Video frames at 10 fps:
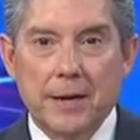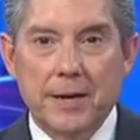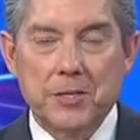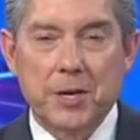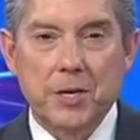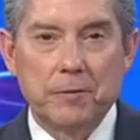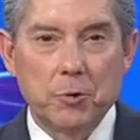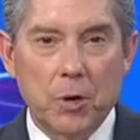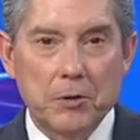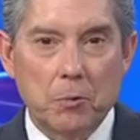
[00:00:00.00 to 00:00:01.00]
Executive
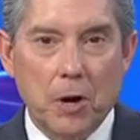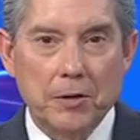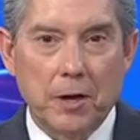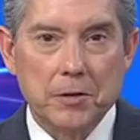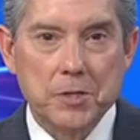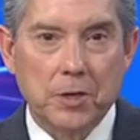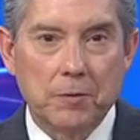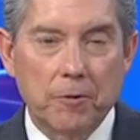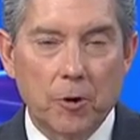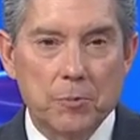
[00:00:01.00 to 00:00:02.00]
Director Ron Garza
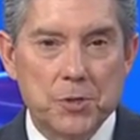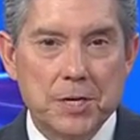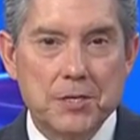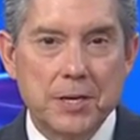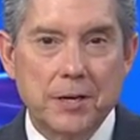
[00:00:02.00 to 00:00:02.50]
confirmed 60